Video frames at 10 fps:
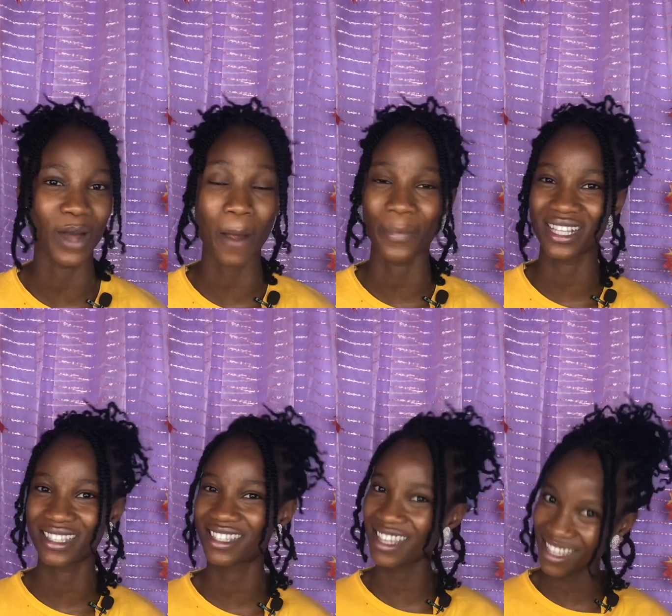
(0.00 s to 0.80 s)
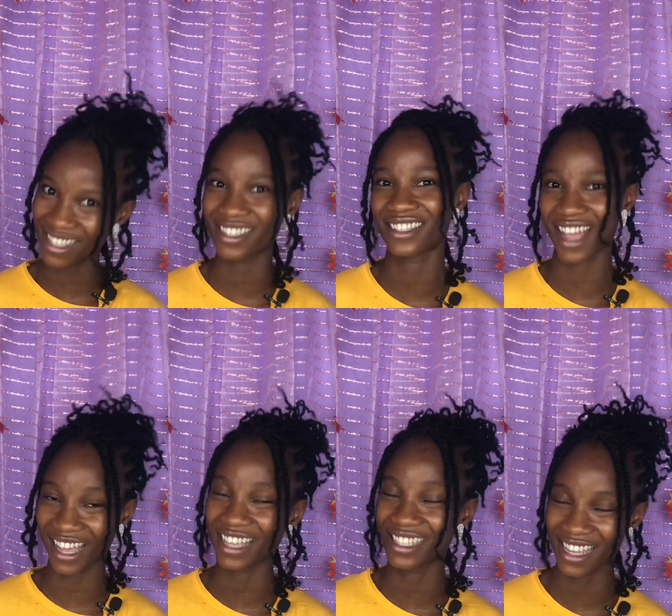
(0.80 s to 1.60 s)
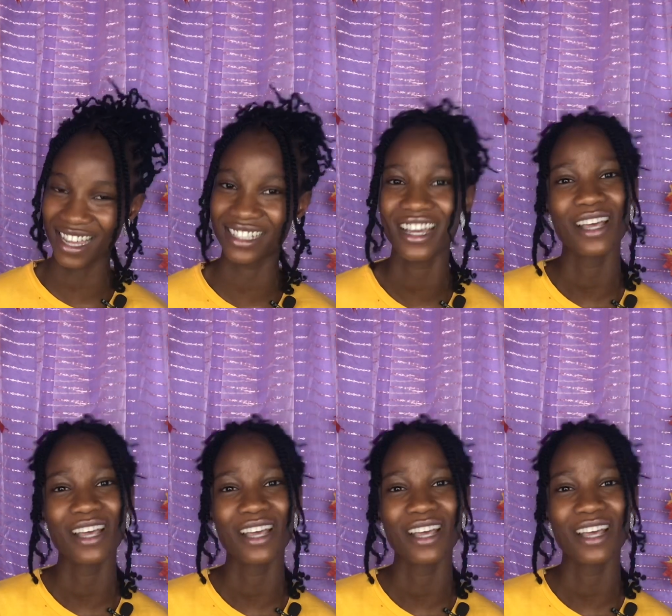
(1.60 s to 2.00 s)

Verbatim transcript: a it is, like I said,